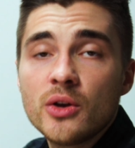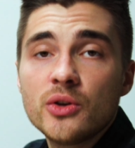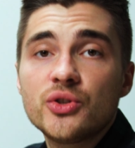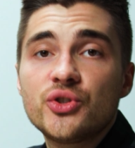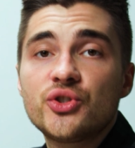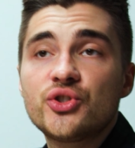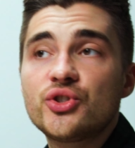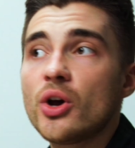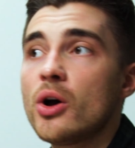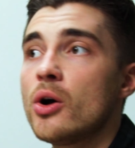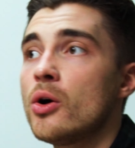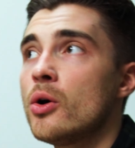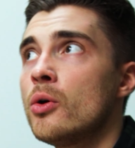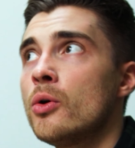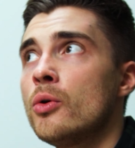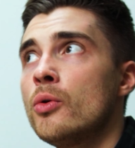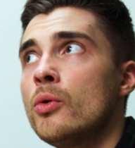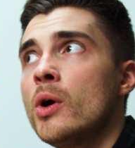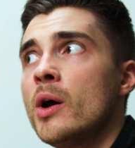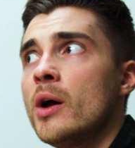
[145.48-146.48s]

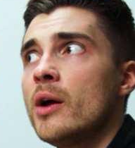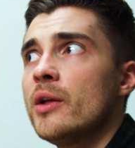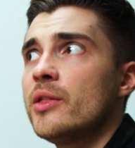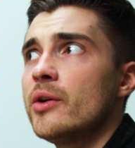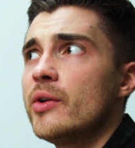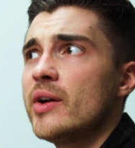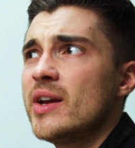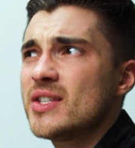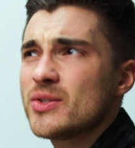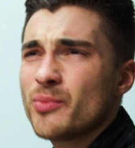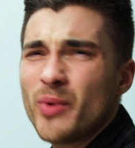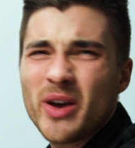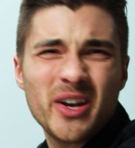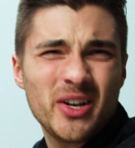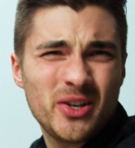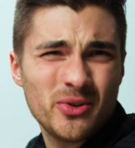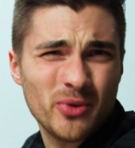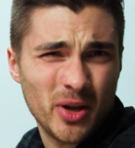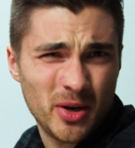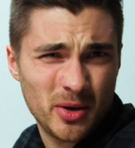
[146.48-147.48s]
So there is a way to
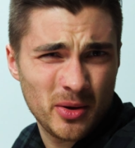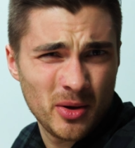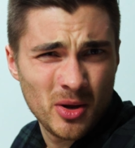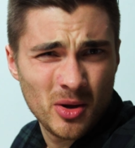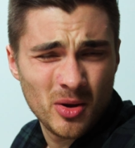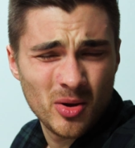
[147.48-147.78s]
do it.